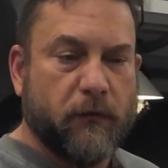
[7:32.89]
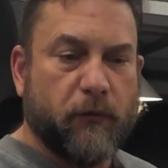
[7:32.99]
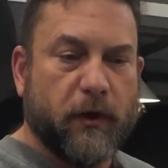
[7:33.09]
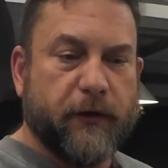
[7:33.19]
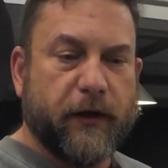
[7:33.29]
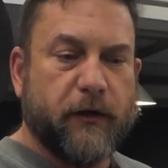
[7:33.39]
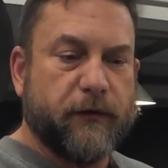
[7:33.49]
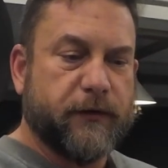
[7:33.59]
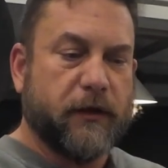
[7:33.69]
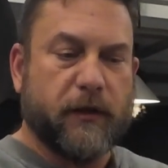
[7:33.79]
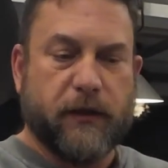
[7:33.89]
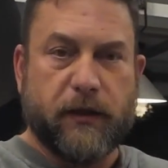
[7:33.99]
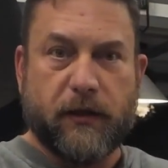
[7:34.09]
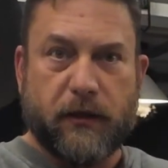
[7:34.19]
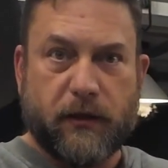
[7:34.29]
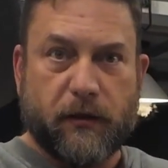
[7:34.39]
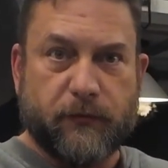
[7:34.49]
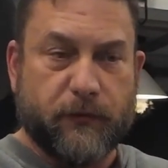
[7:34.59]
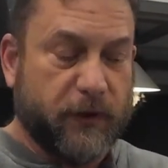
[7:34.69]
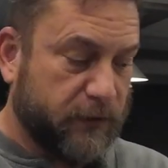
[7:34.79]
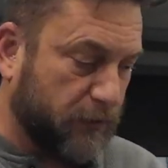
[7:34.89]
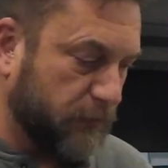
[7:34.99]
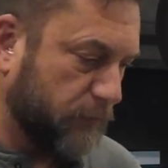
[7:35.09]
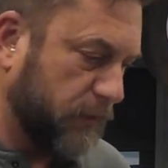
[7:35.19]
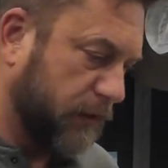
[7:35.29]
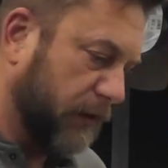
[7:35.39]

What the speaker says: one of those, and again, it comes with its own quick